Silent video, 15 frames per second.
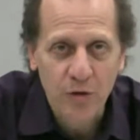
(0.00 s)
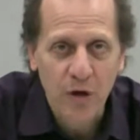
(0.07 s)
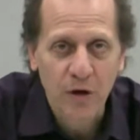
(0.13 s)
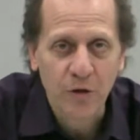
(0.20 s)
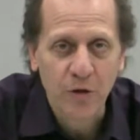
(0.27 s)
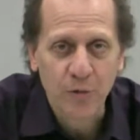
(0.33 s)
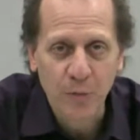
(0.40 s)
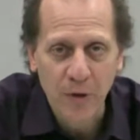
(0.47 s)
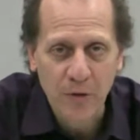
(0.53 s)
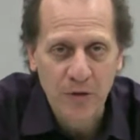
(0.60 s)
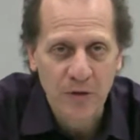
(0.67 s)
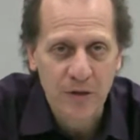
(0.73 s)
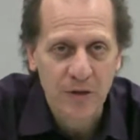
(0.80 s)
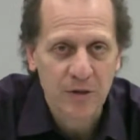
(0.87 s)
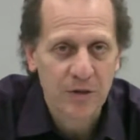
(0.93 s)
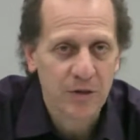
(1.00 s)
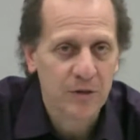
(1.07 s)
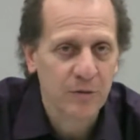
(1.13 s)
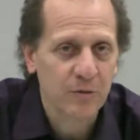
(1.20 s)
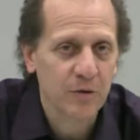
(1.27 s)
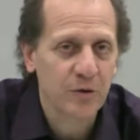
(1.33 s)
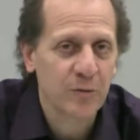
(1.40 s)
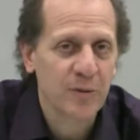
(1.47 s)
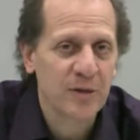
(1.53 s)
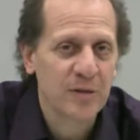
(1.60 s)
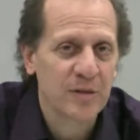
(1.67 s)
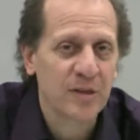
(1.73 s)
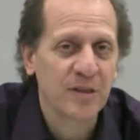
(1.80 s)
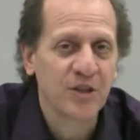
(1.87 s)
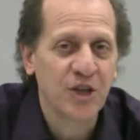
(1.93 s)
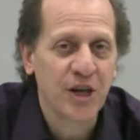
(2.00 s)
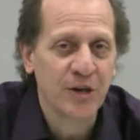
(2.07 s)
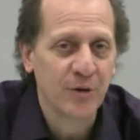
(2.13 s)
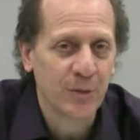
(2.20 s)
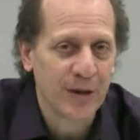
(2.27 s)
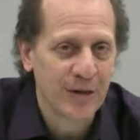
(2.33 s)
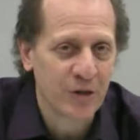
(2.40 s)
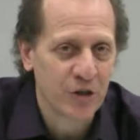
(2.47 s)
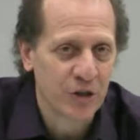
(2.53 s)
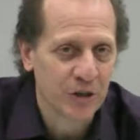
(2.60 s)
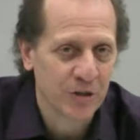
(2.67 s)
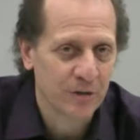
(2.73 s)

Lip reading: arthrosis, which means degeneration.